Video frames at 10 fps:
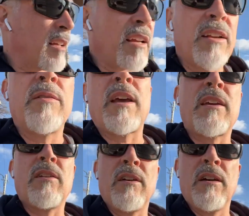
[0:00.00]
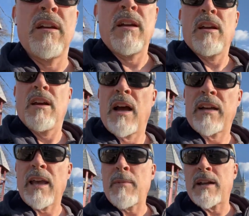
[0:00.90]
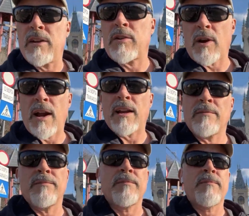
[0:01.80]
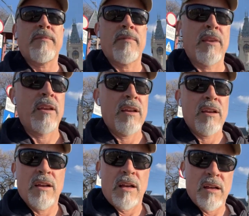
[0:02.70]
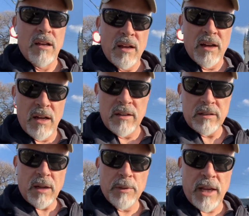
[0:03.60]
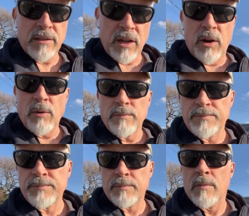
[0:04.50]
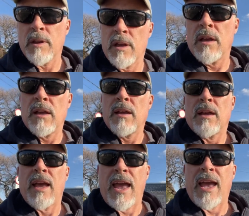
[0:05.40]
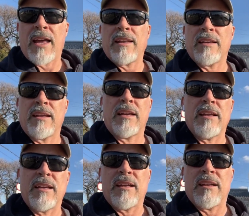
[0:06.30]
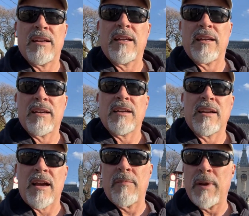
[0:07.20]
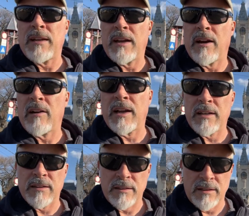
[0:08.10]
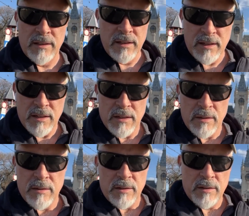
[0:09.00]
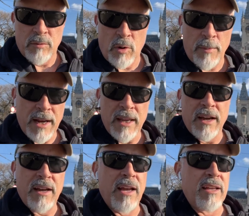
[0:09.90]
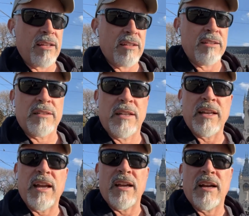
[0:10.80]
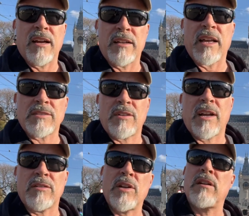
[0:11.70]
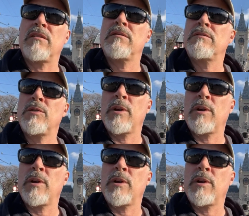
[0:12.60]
you. I came out of Ukraine a couple days ago, and I've been here in Romania today, yesterday, 2 days ago.